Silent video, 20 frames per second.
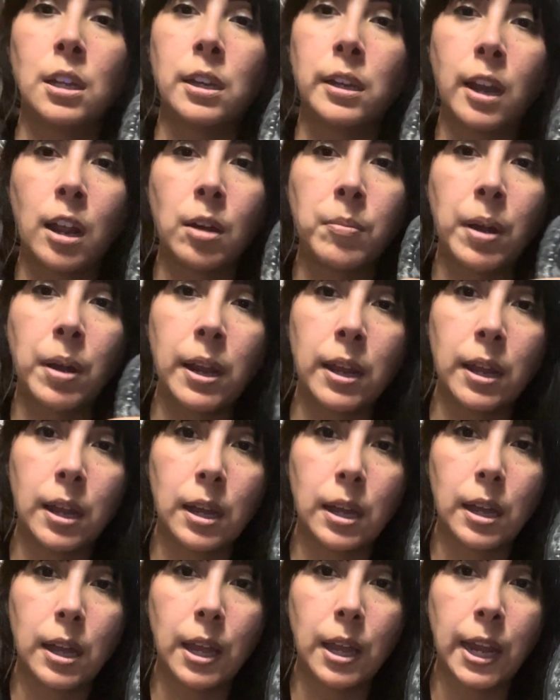Now my
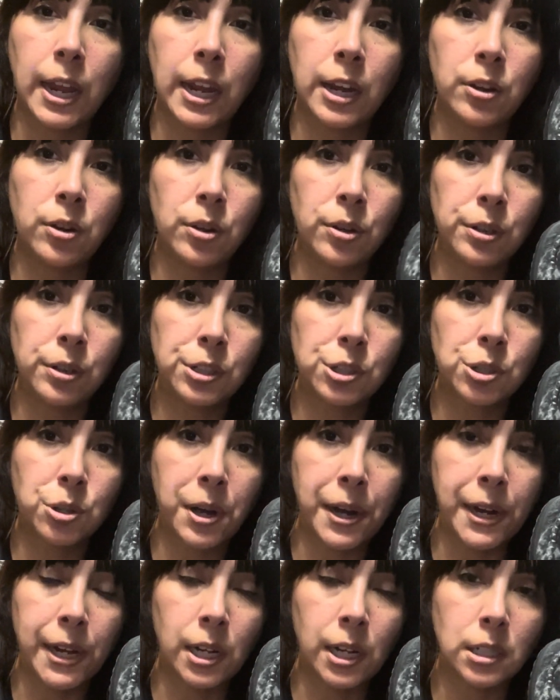Hey Dude
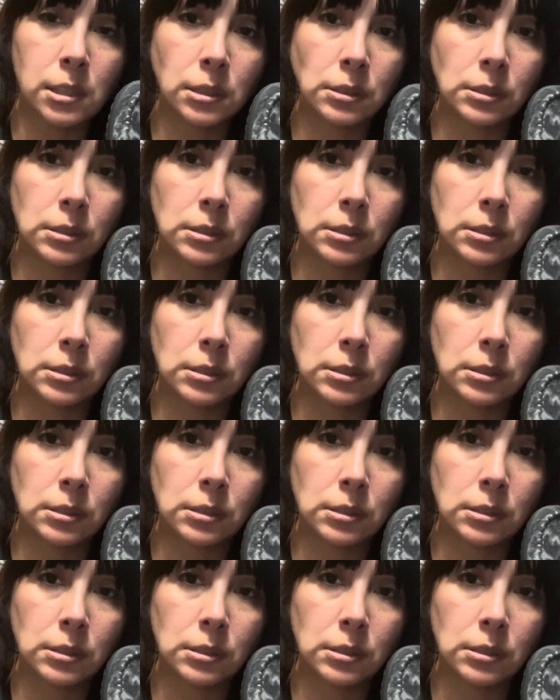trick